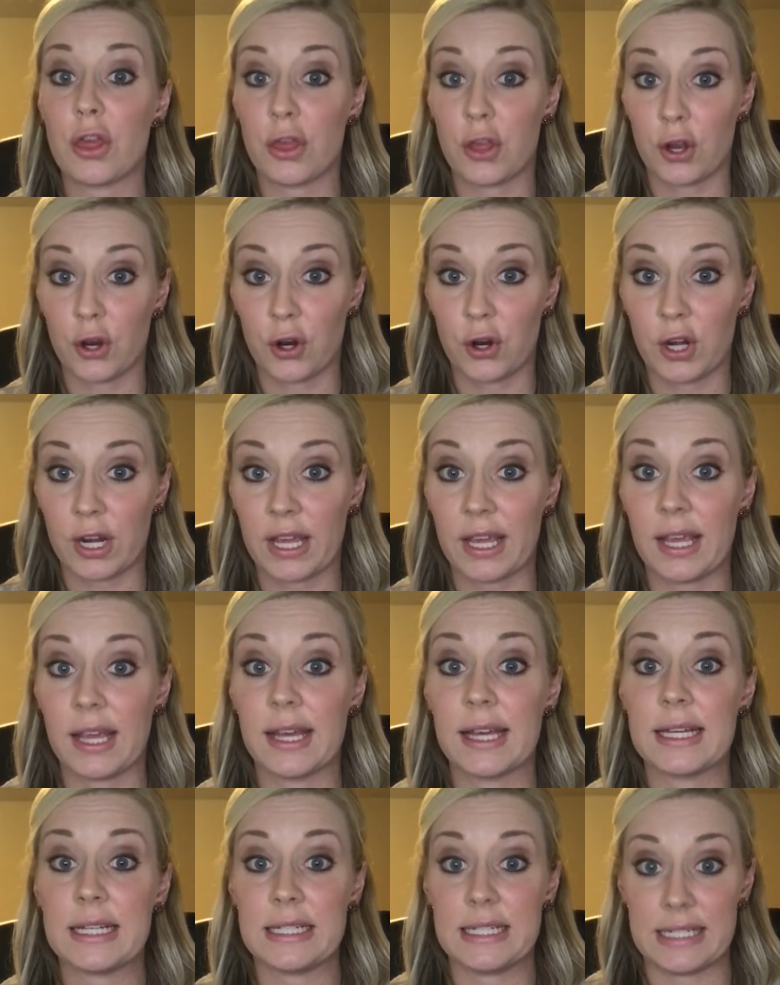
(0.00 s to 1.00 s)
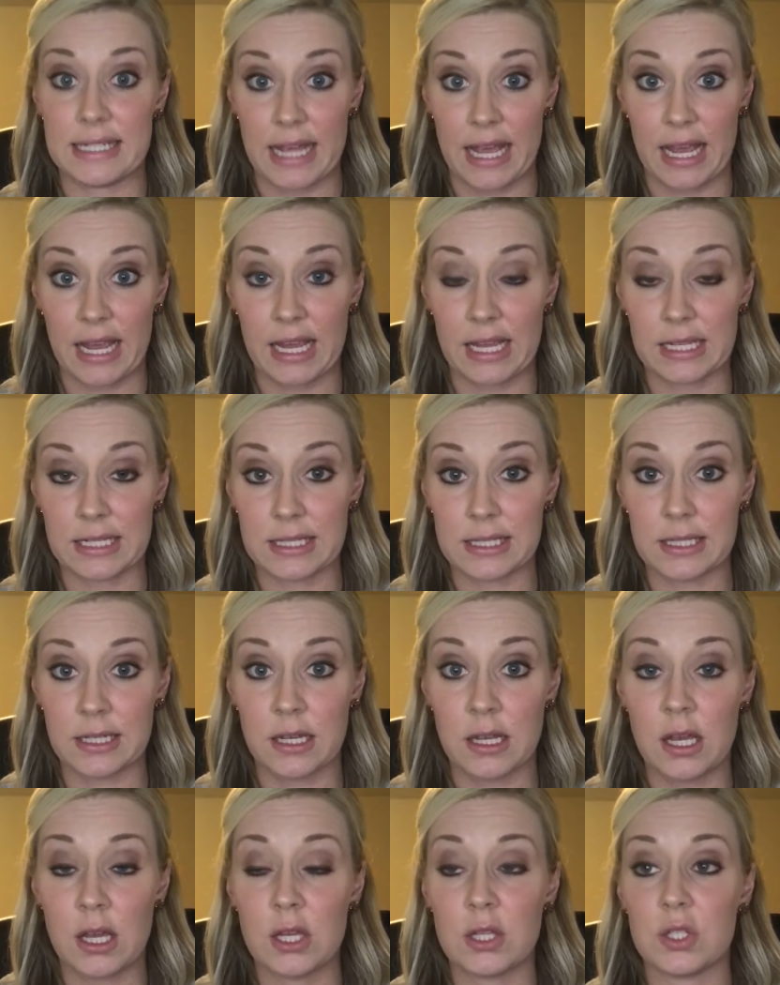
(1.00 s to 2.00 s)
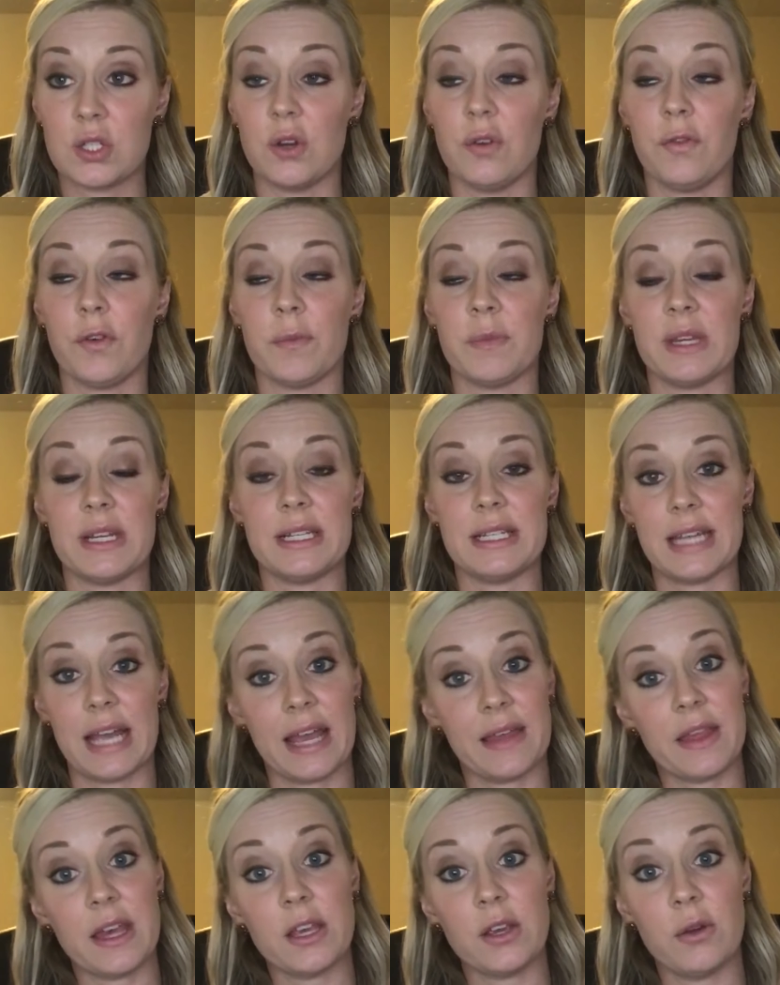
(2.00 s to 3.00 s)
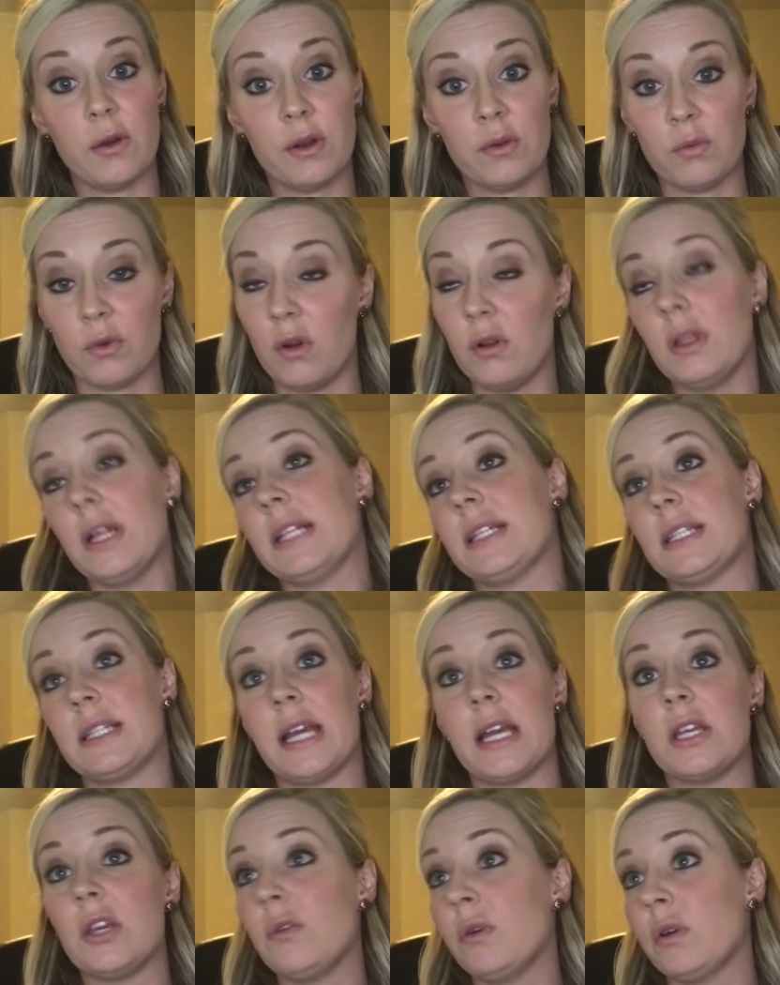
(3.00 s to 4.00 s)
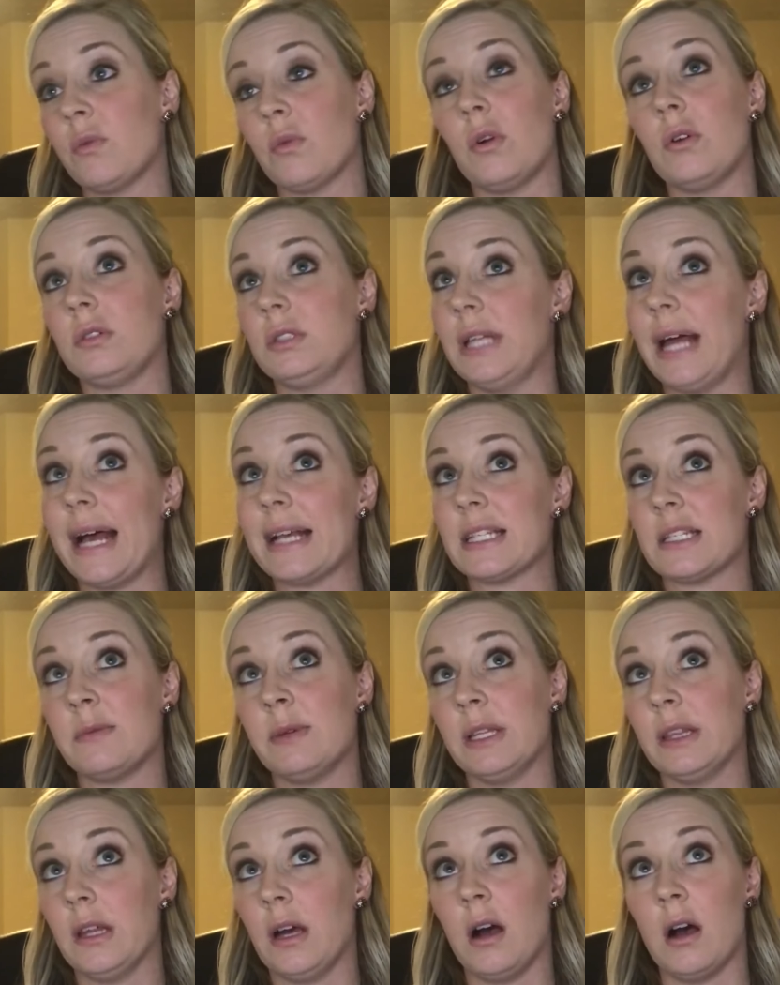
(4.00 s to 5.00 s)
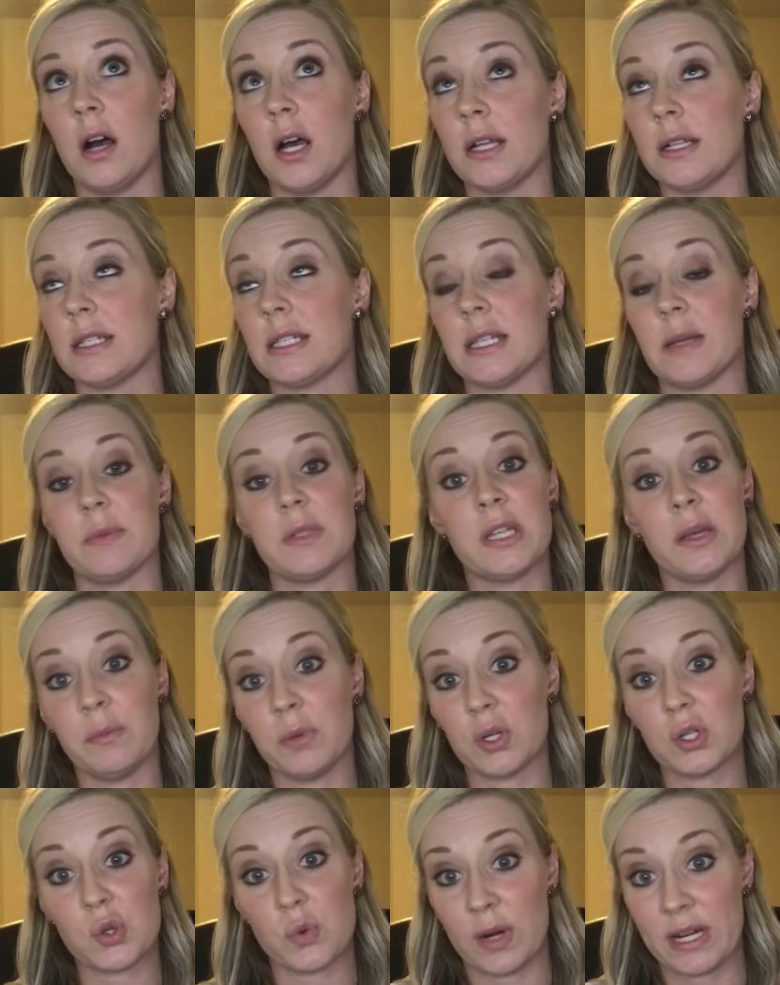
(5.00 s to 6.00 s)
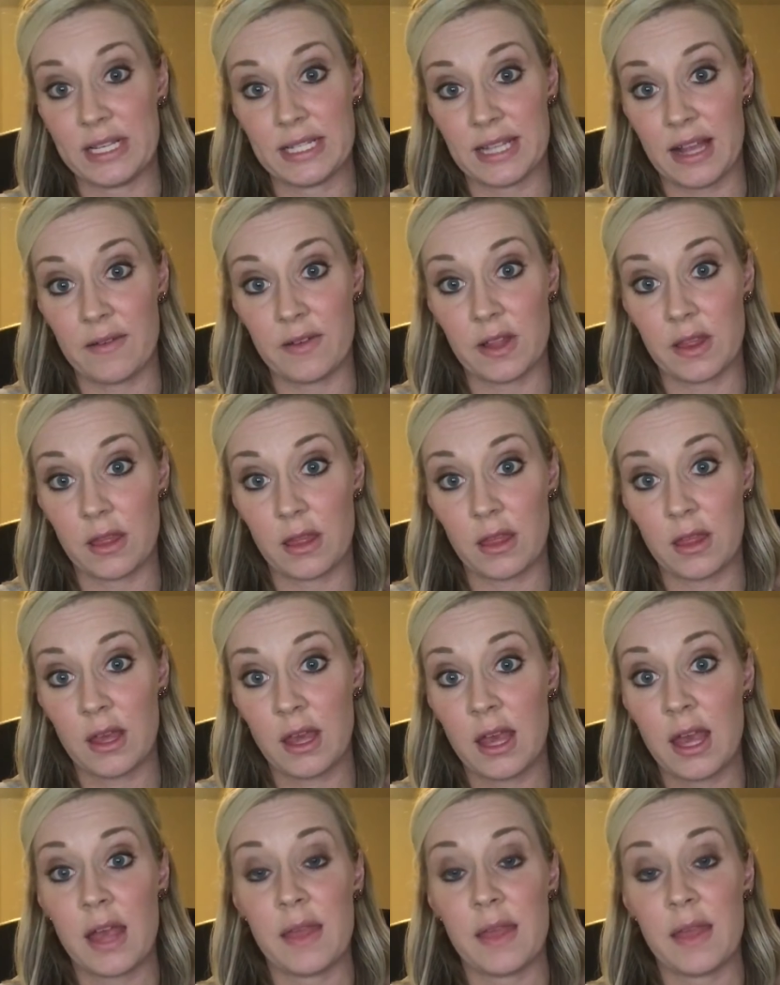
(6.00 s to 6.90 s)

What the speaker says: 30 days. So from the day that you enroll, let's say you enrolled last month on September 27th.